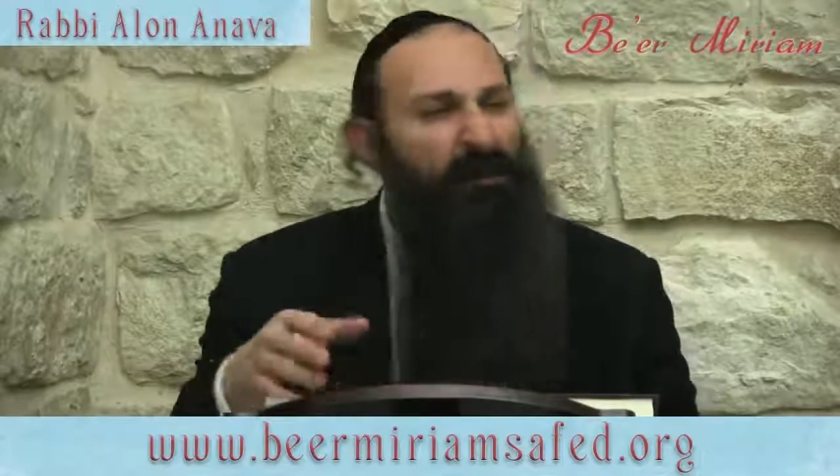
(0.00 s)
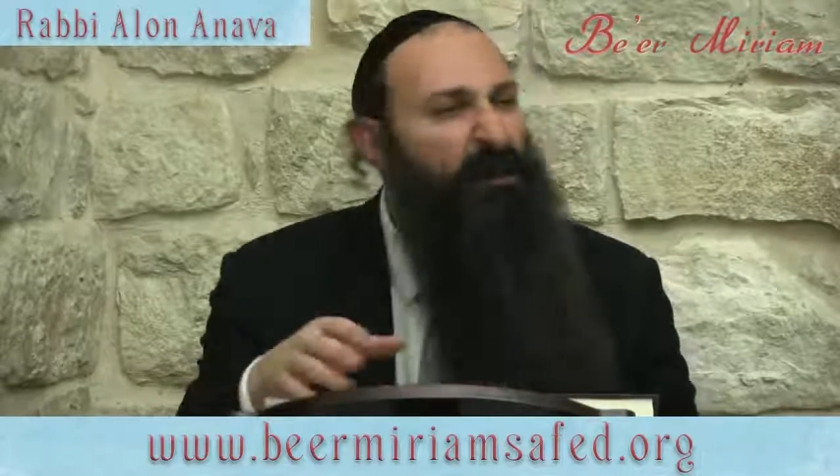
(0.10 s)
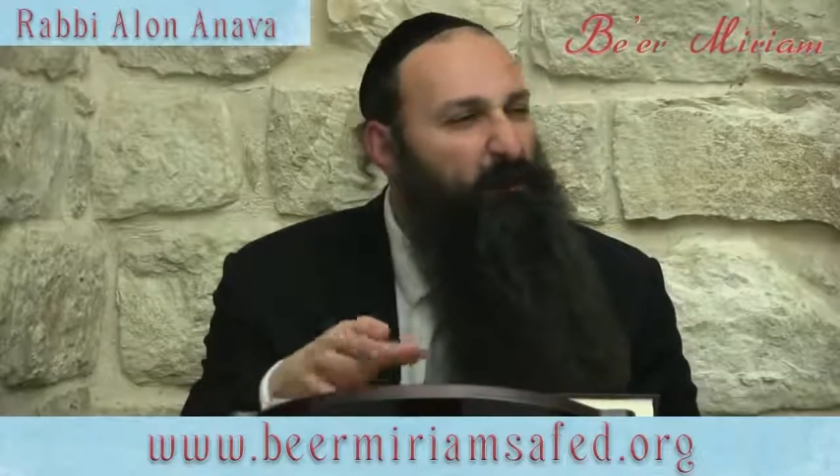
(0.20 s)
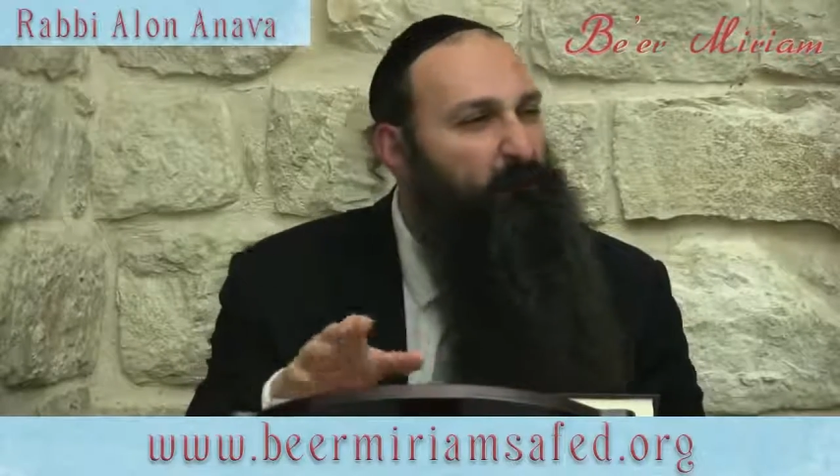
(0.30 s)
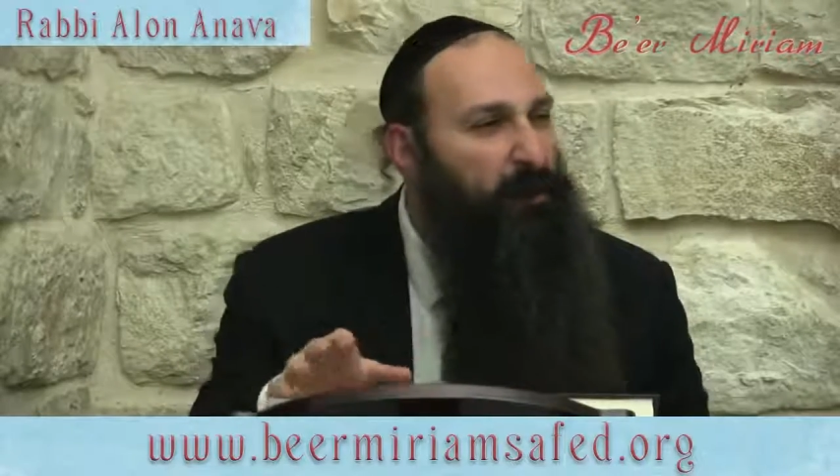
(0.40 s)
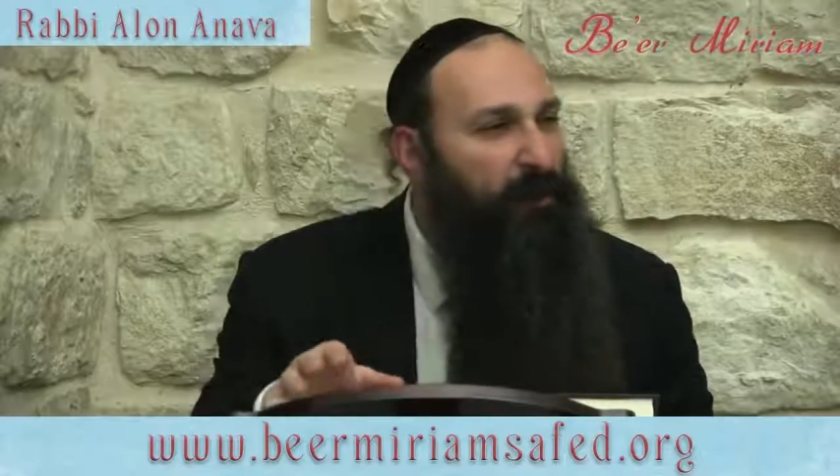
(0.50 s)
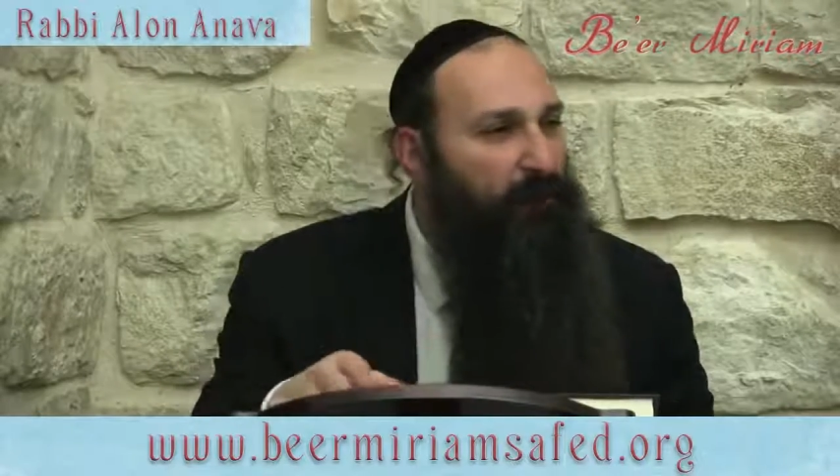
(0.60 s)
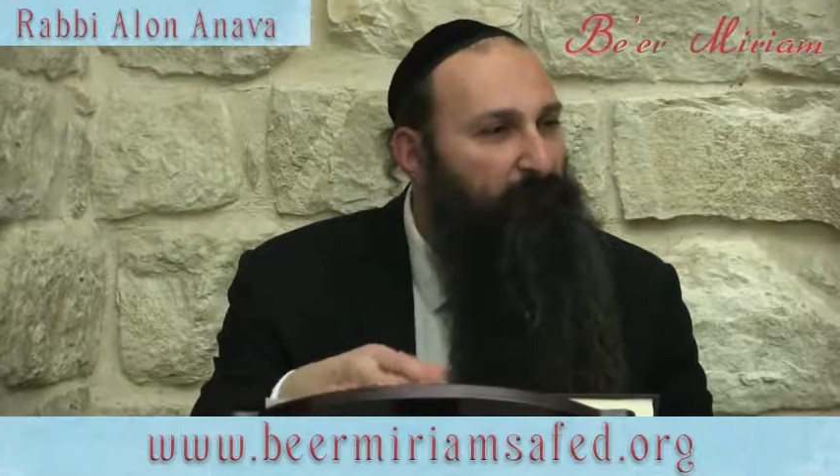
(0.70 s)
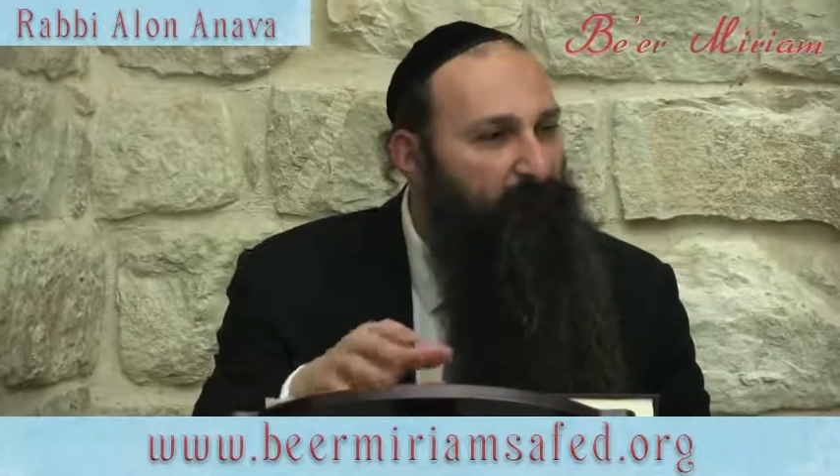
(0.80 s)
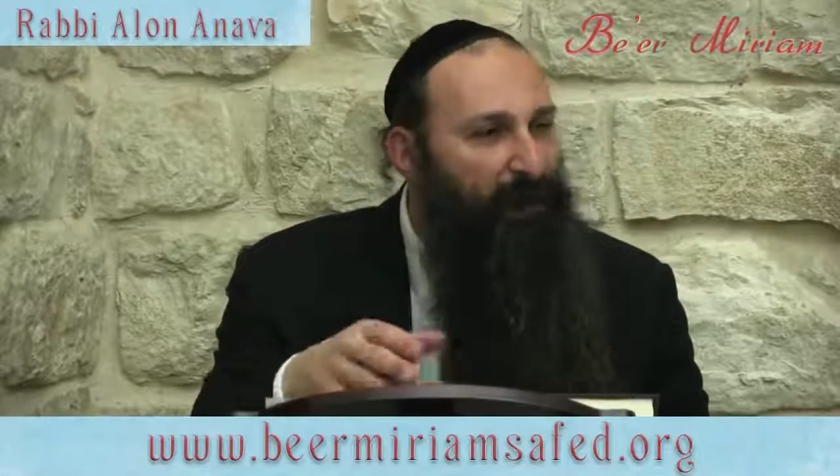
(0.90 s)
get a
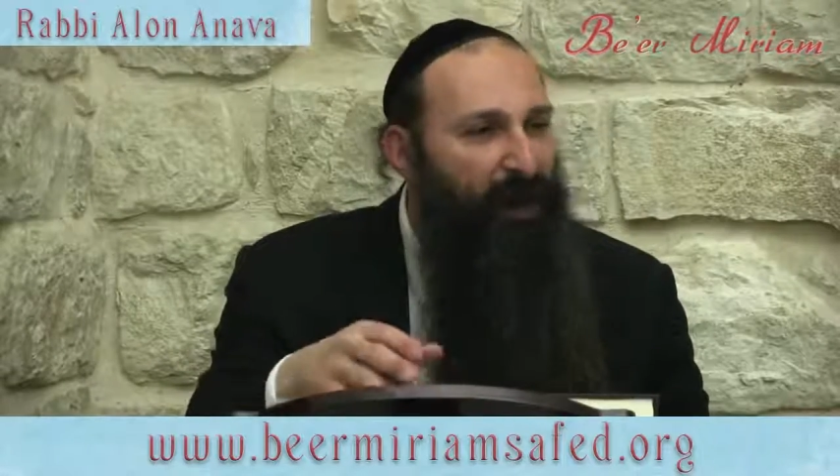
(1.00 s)
minion.